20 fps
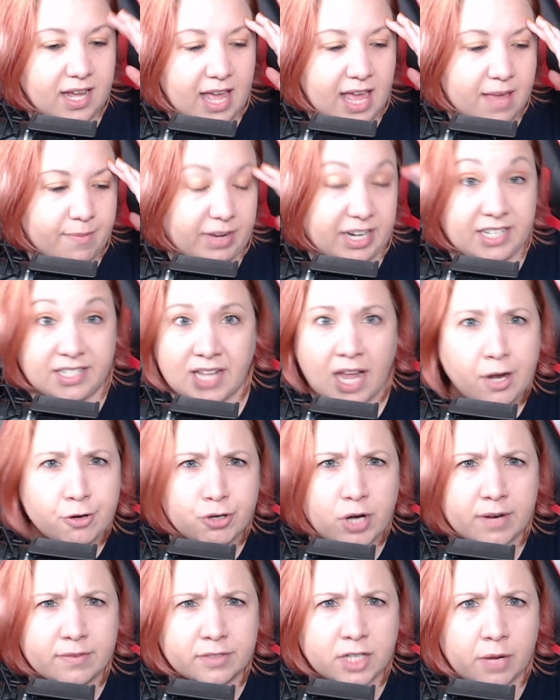and my Desire
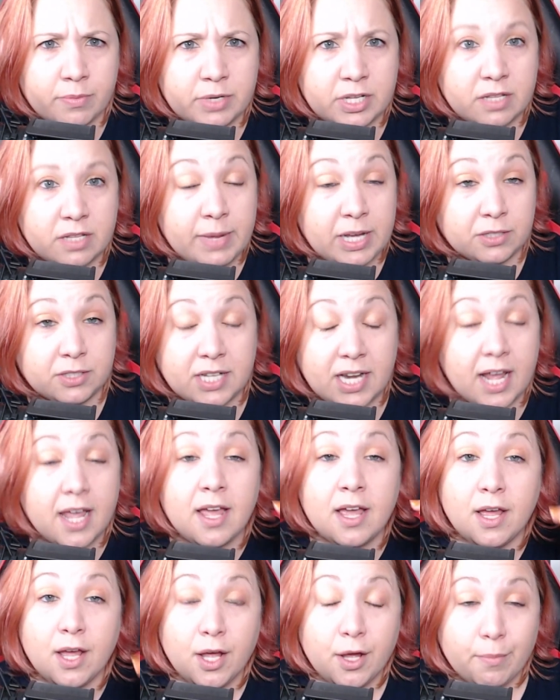Driver is coming in the mail today,
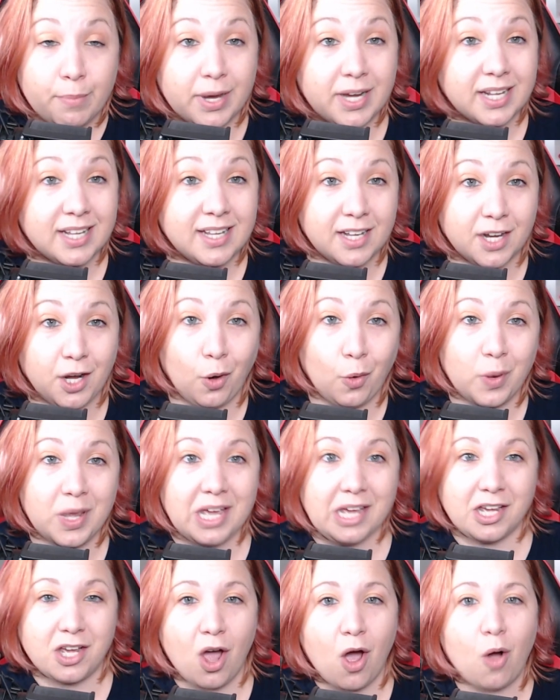but here
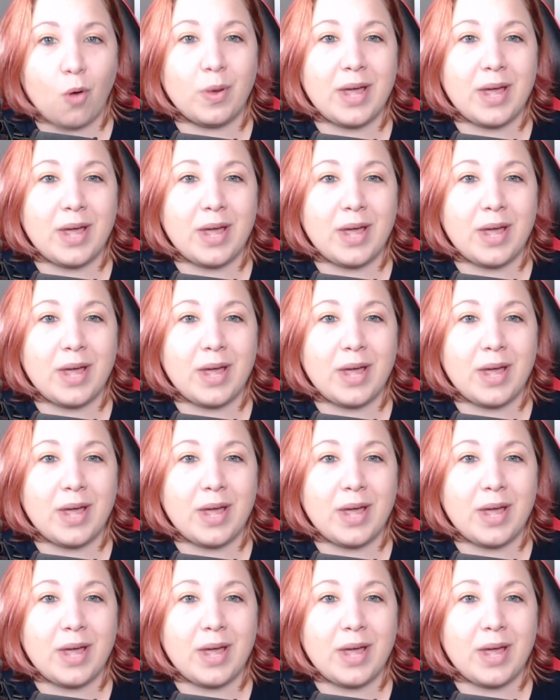we go.